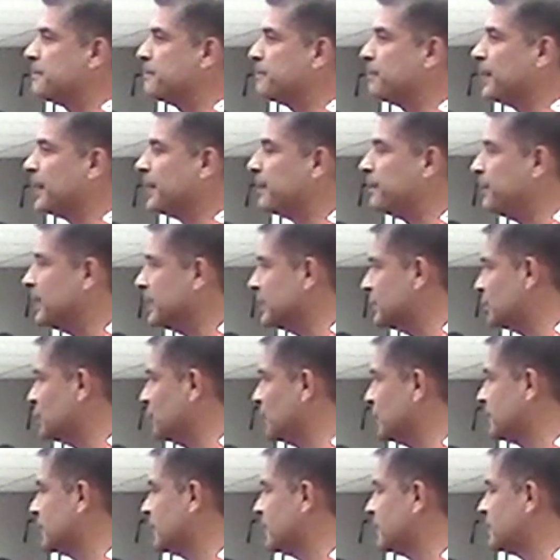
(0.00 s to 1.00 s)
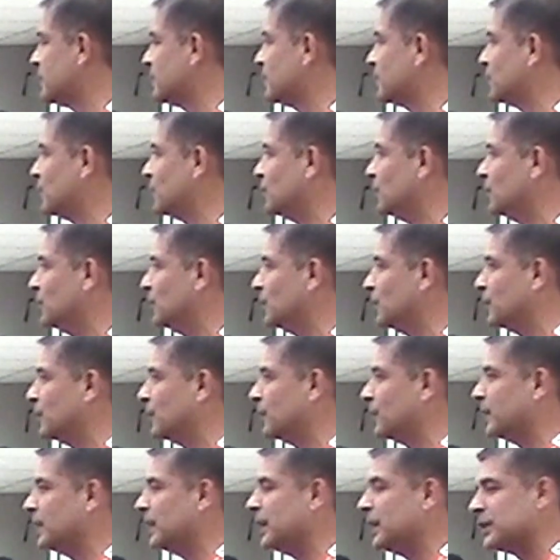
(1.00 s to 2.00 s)
My best wishes to
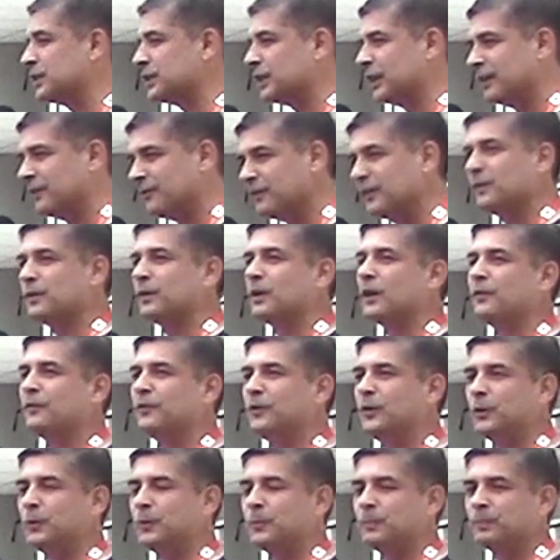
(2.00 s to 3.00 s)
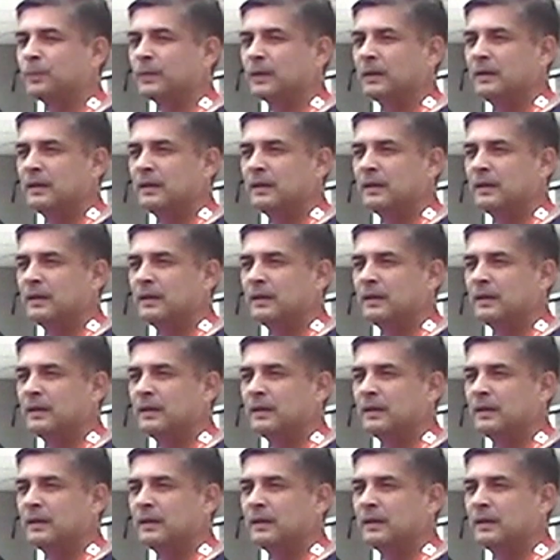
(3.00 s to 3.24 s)
each and every one of you